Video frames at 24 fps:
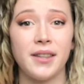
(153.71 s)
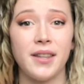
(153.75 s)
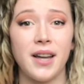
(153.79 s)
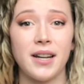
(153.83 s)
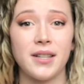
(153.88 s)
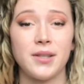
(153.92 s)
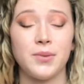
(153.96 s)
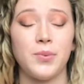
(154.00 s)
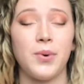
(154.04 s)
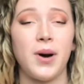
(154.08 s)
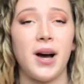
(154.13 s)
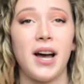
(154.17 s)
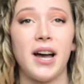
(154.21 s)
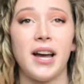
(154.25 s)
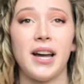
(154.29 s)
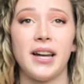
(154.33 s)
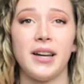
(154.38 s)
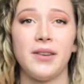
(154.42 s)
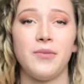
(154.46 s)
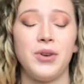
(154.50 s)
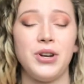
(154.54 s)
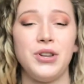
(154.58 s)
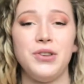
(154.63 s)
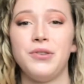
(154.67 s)
That's
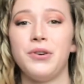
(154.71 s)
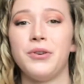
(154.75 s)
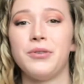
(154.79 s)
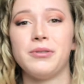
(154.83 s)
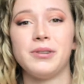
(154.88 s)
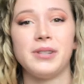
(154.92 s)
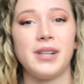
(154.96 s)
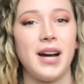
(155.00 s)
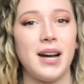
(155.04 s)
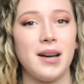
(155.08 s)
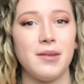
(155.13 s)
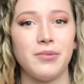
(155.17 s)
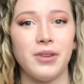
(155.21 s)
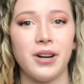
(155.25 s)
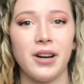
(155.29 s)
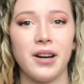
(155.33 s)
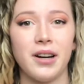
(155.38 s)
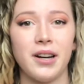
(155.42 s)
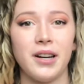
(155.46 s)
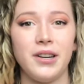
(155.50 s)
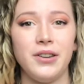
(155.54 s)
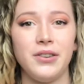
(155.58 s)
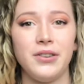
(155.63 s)
why when you go to a library,